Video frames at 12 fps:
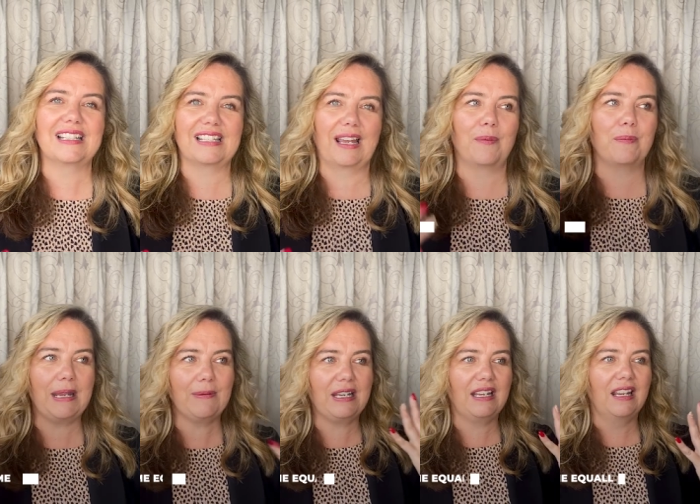that
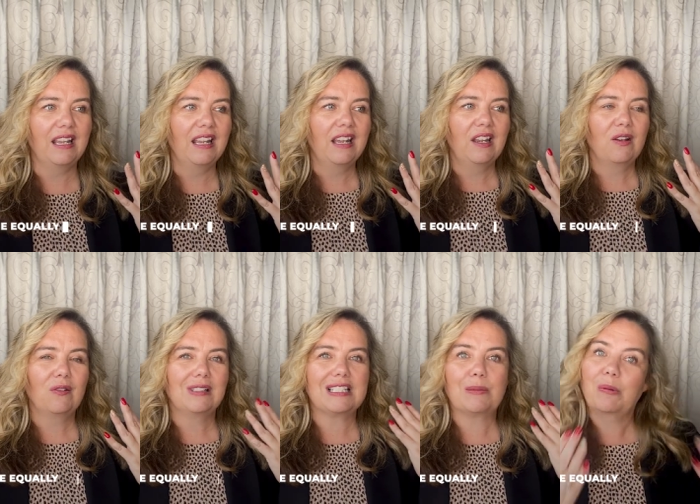maybe
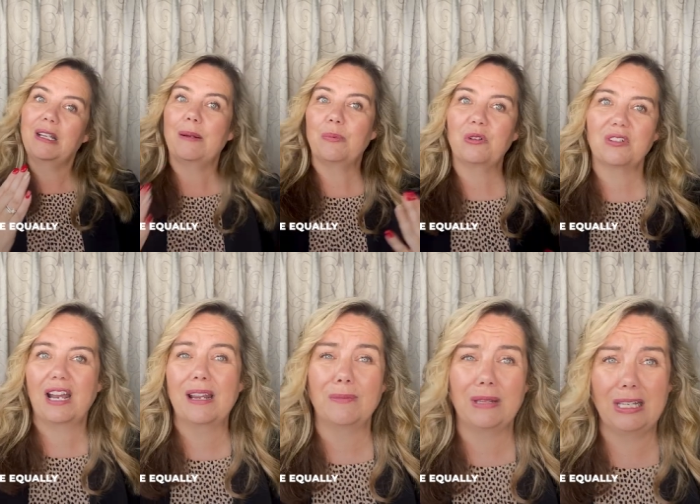split up your time